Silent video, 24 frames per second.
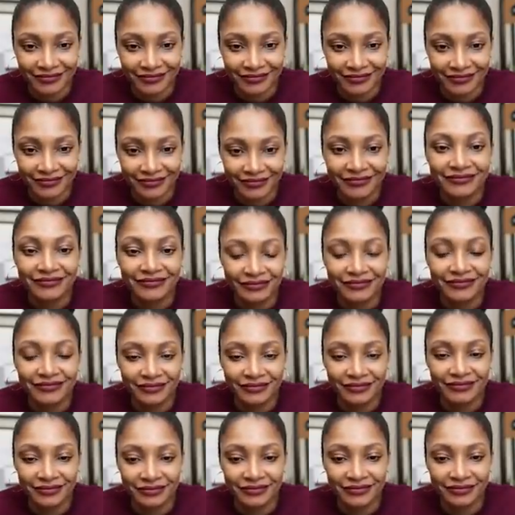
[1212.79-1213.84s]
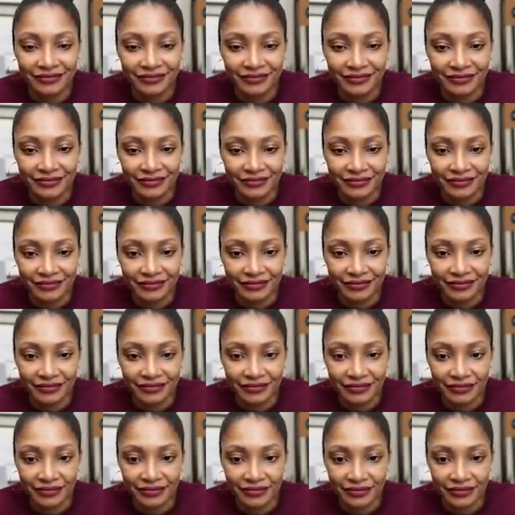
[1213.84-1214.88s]

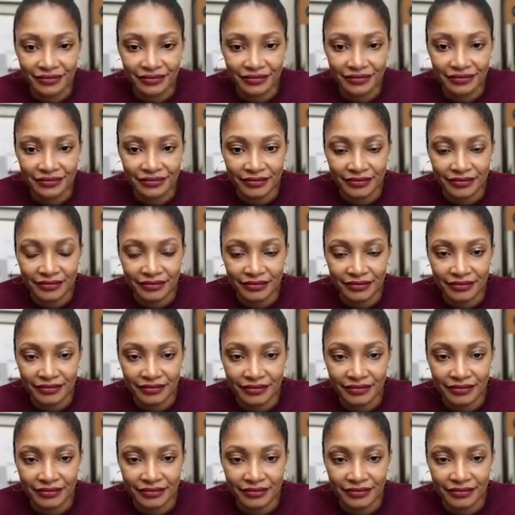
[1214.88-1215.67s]
No words are spoken by the person on screen.